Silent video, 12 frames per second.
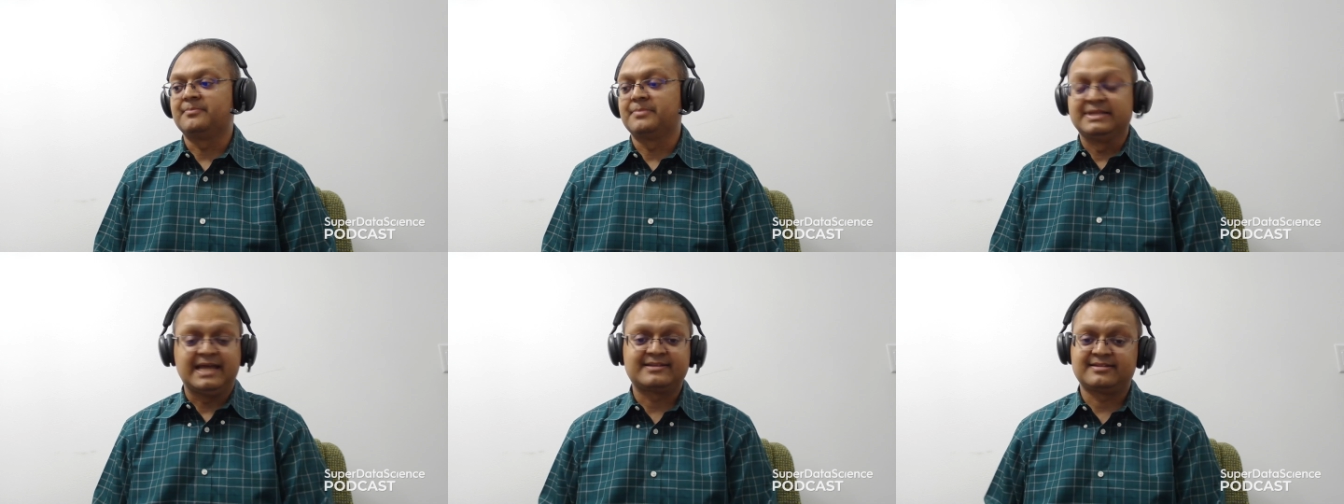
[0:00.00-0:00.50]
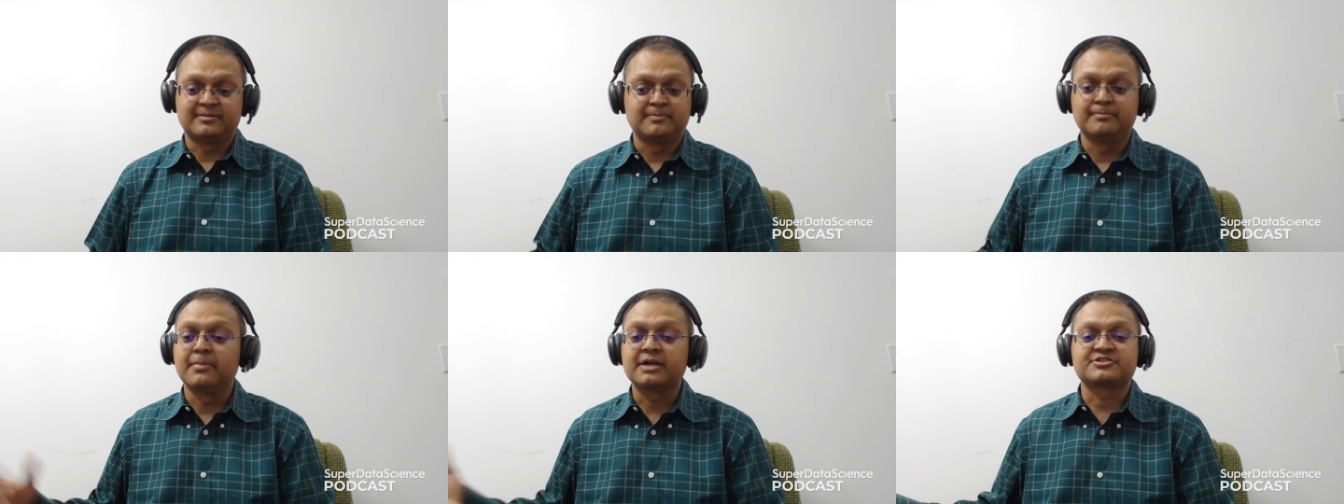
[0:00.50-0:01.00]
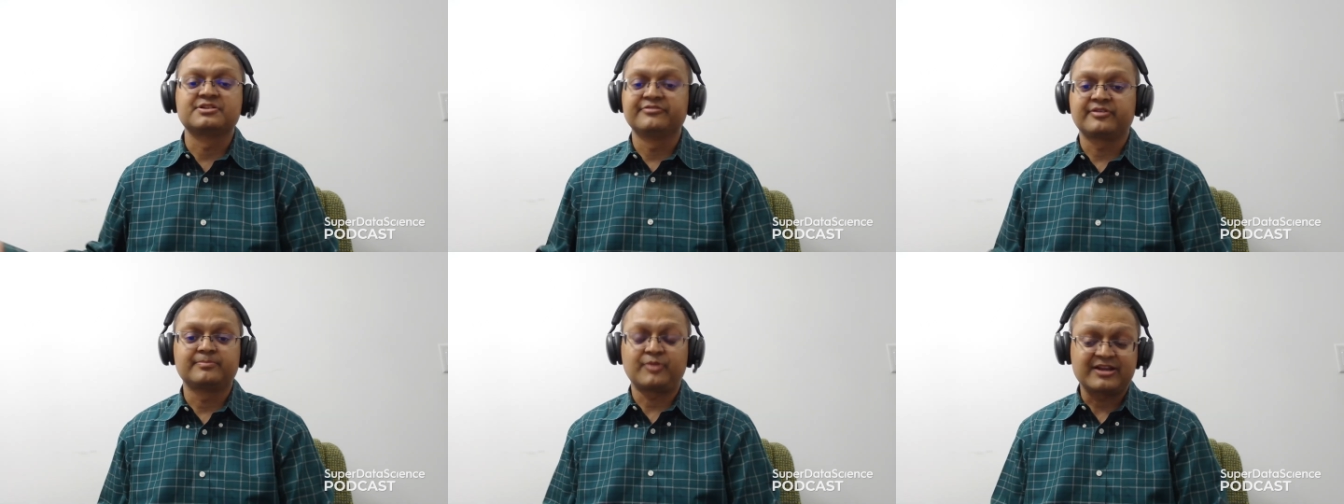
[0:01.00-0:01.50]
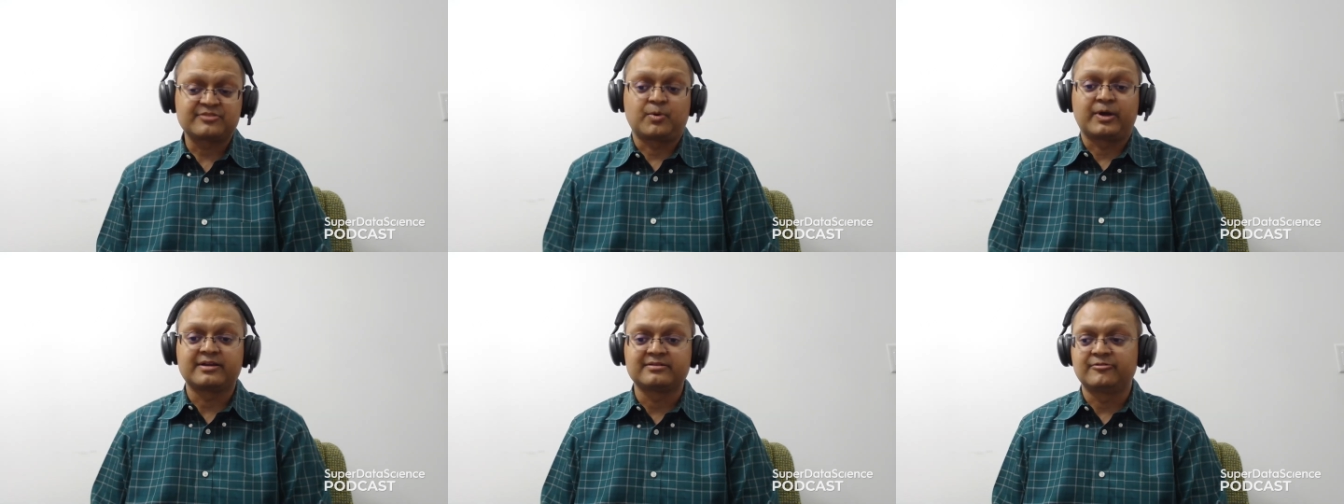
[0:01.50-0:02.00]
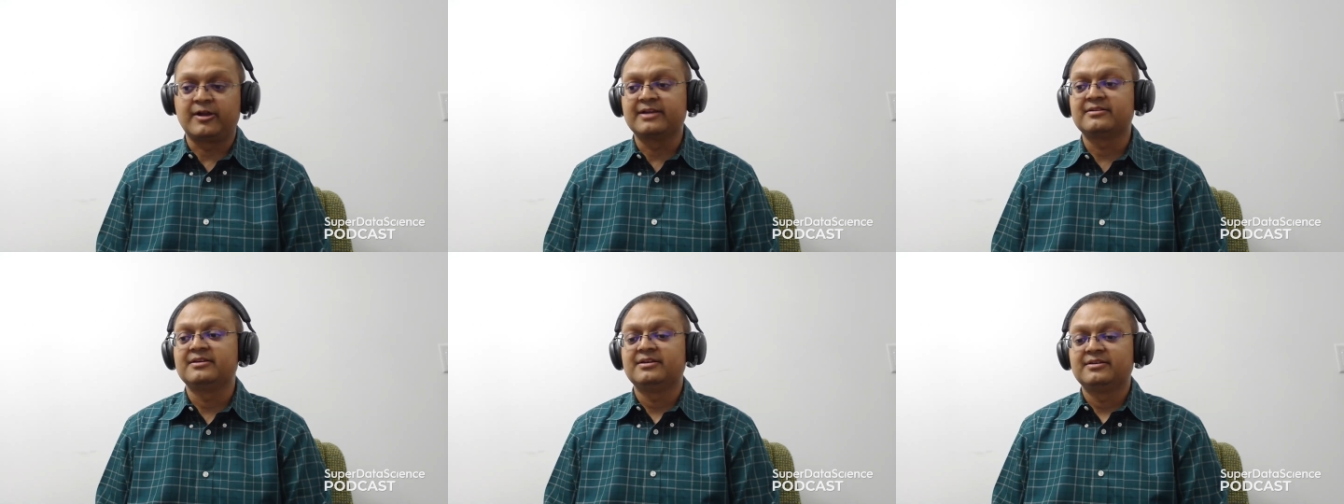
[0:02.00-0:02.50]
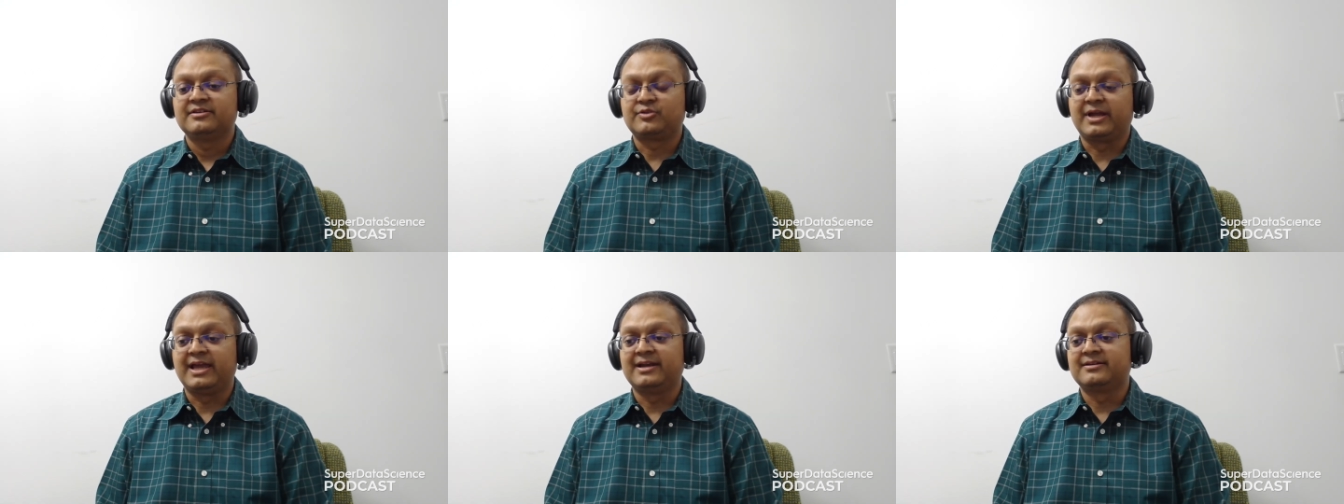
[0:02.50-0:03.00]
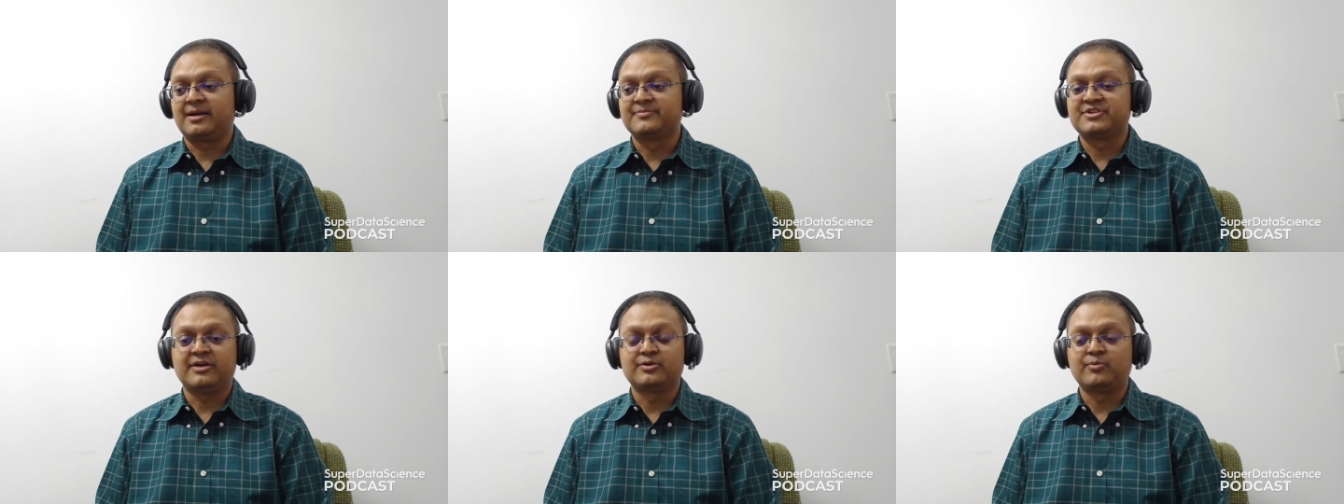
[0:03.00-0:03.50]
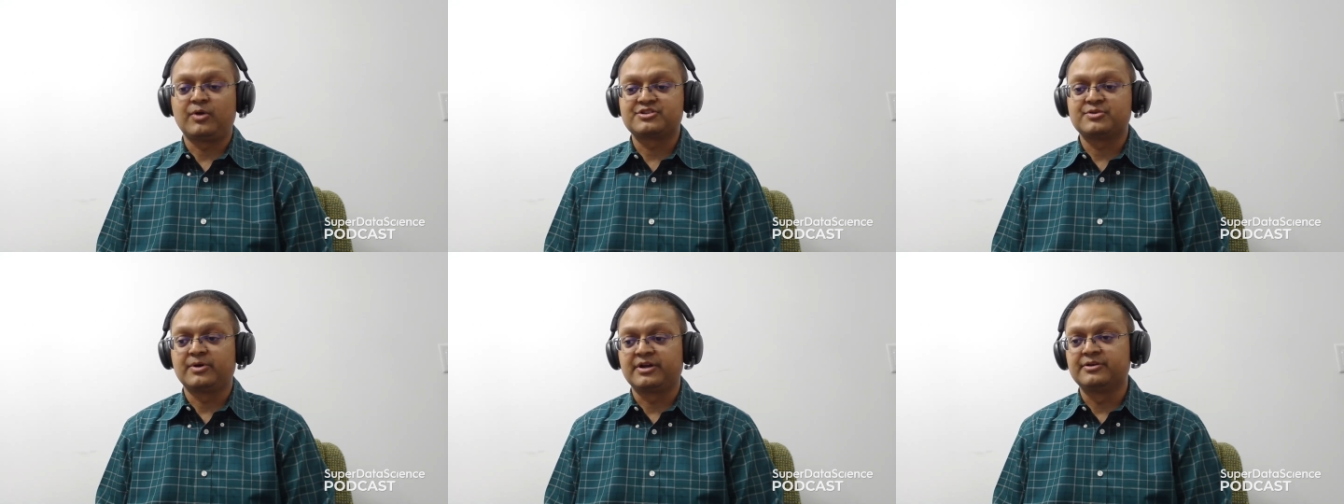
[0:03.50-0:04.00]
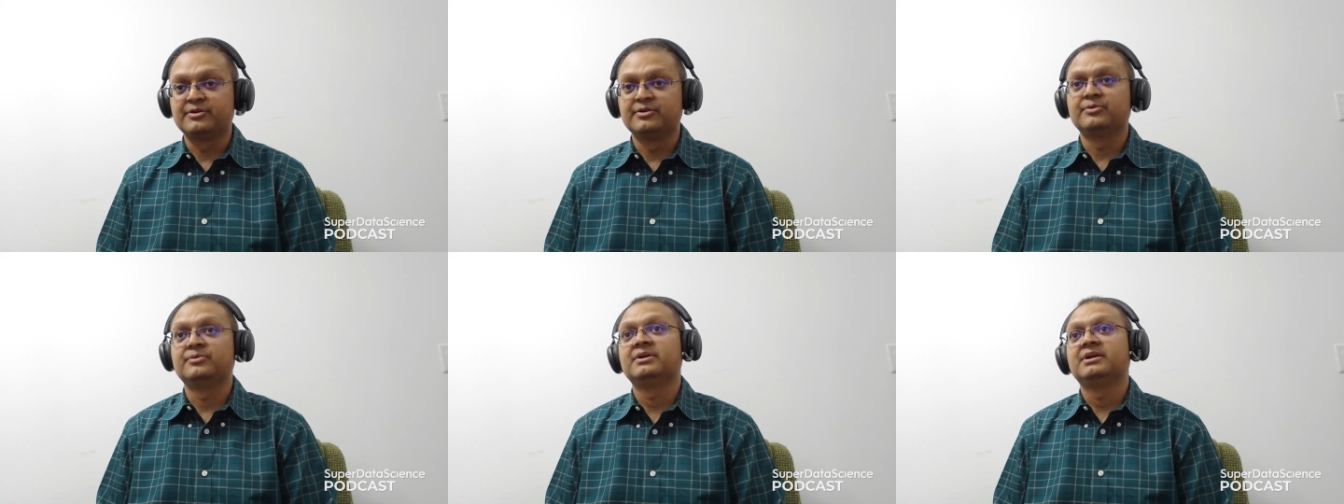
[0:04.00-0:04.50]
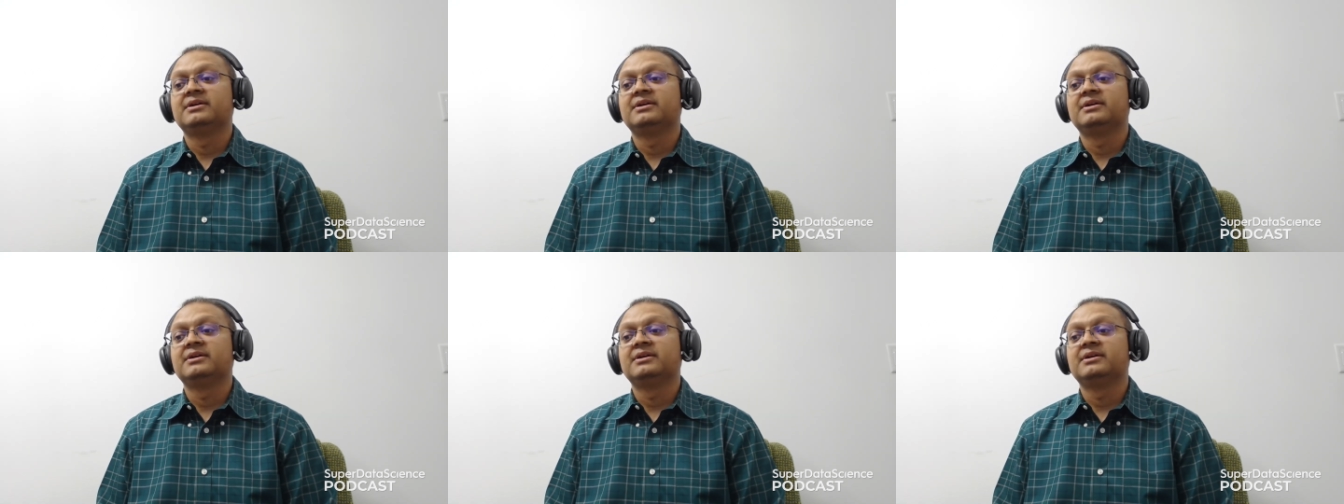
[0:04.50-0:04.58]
but that's at a much different price point, right? So again, it comes down to what you want to do.